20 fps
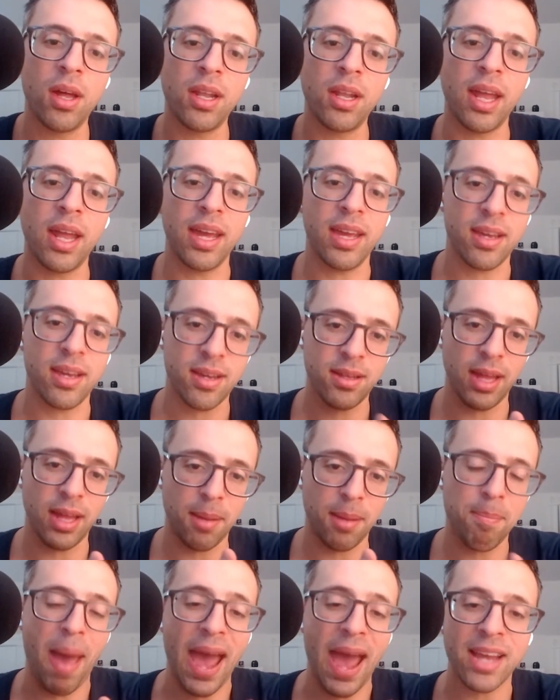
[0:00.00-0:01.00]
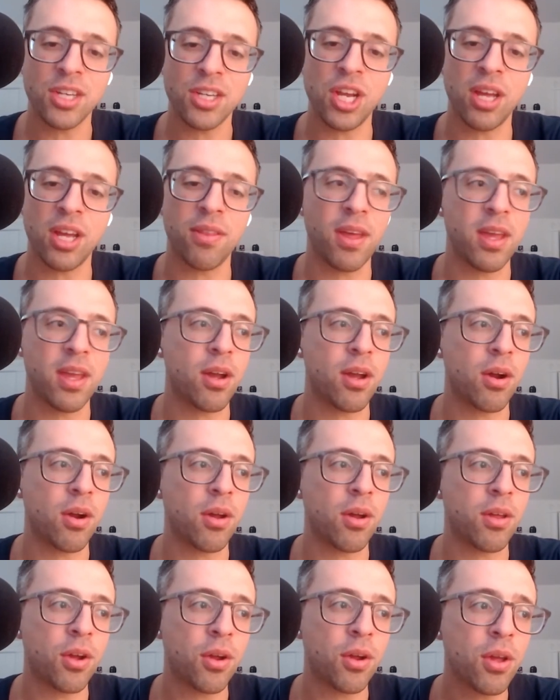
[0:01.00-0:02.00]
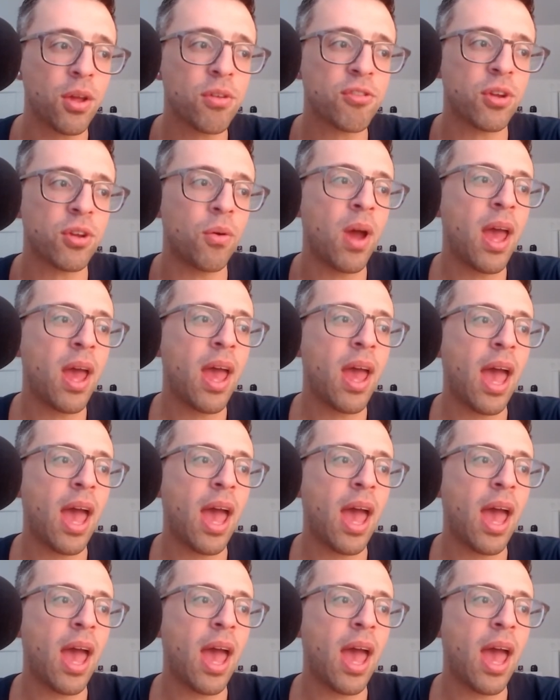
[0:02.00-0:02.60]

like like packaging that you're you're used to.